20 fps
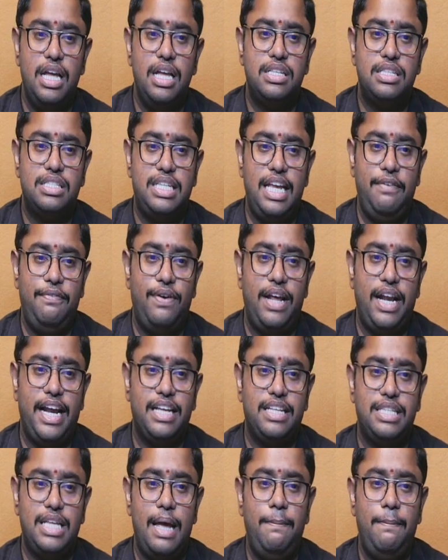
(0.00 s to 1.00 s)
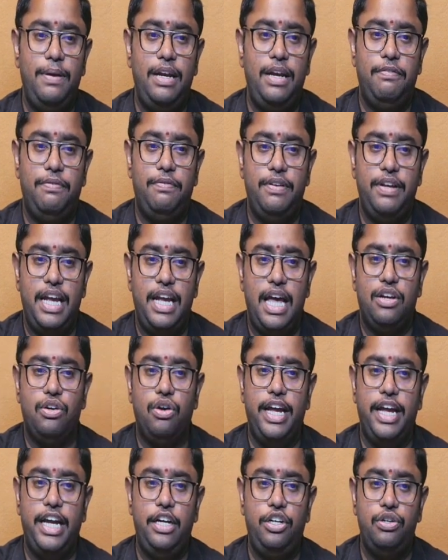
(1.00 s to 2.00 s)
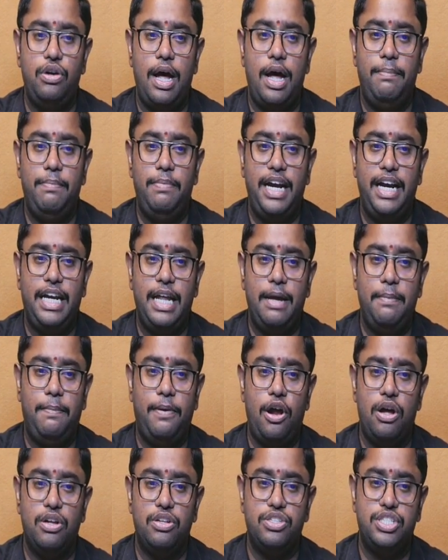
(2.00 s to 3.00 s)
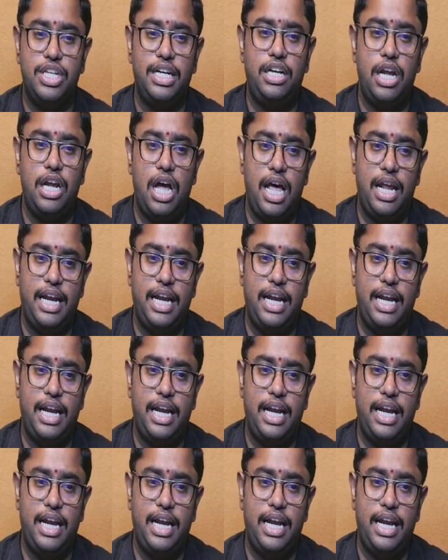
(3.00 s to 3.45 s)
See, for example, if we are going to update a project or